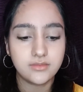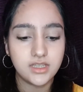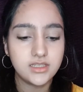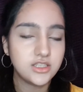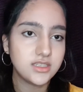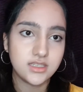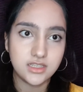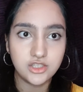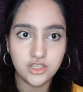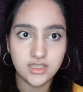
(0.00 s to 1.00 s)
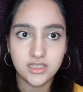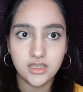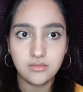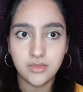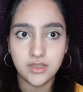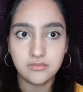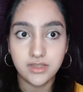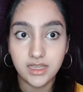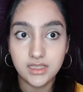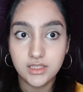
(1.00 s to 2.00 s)
it's just a suggestion, but
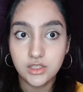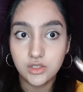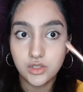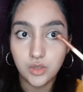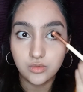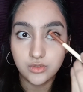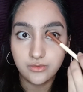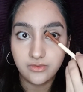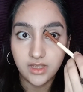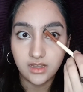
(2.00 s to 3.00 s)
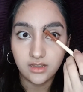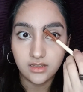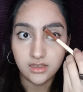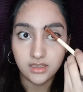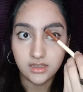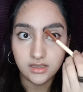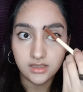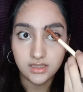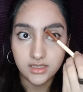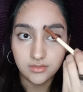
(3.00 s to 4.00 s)
please don't fill
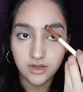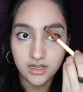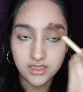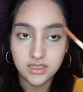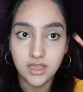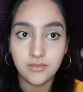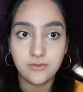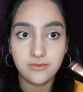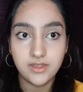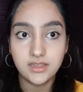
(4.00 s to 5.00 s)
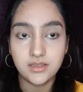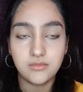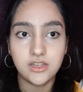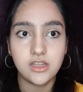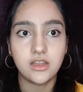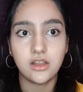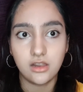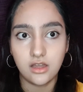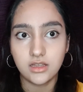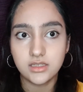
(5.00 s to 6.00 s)
these parts. I mean, fill them, but not a
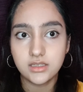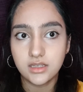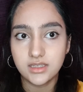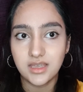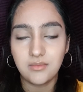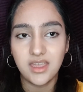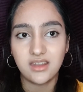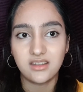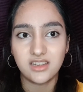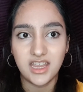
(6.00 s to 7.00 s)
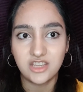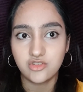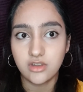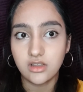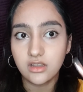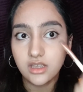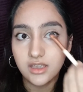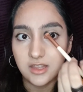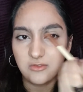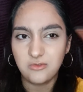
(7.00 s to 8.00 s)
lot, because that make it unnatural
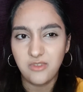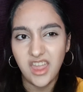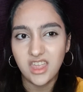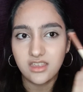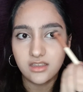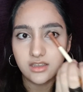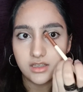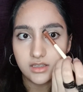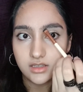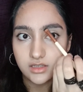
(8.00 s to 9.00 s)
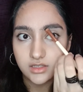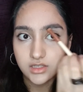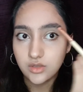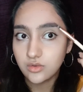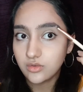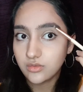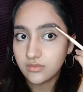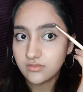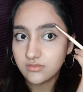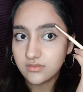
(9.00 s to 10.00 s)
and fake. So
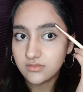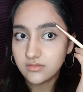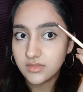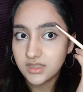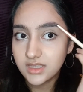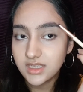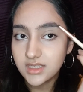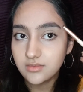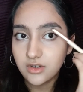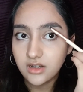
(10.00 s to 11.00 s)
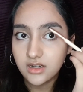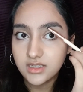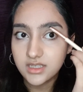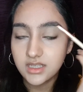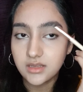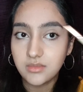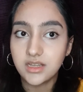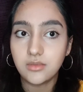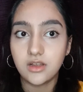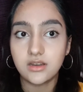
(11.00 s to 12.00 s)
these parts and the
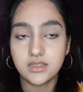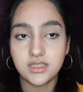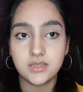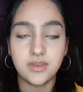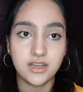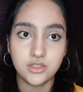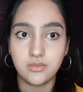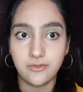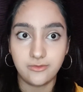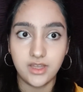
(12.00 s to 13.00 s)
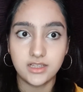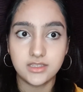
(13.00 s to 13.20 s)
middle parts is better to be filled.